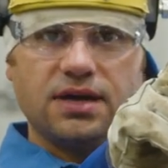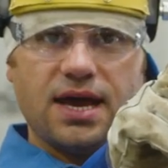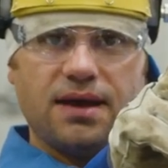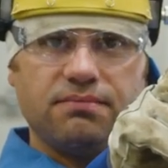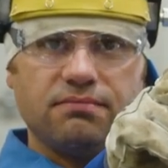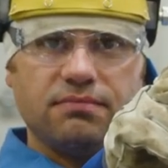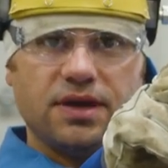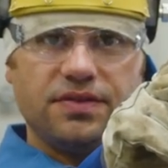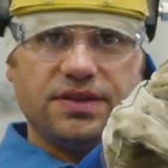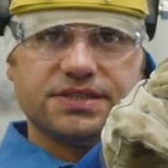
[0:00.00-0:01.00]
gap
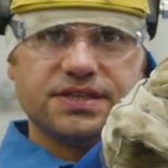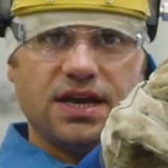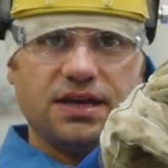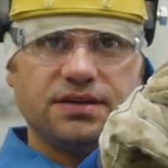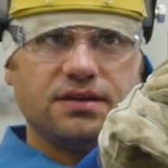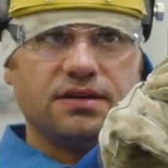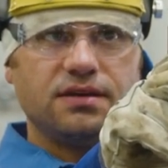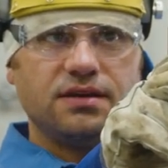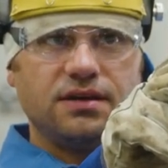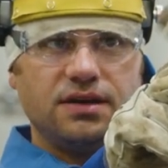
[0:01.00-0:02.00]
on this side
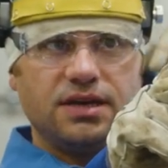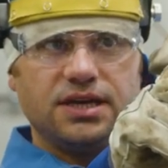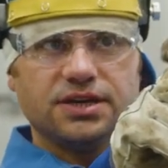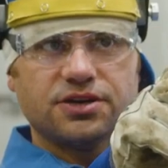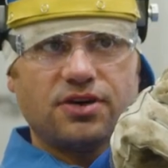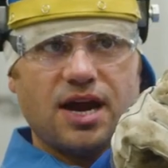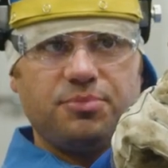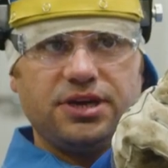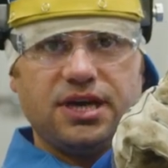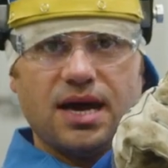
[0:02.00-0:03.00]
and
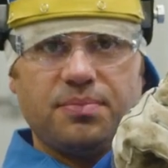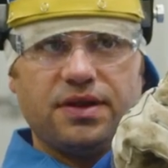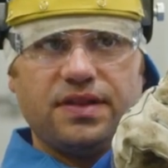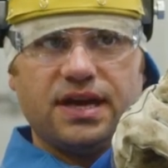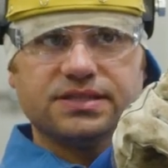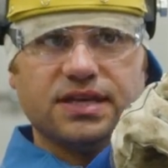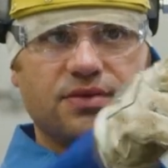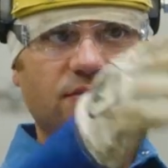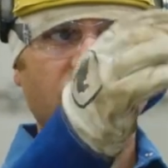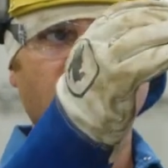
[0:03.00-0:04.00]
crappy gap on that side, real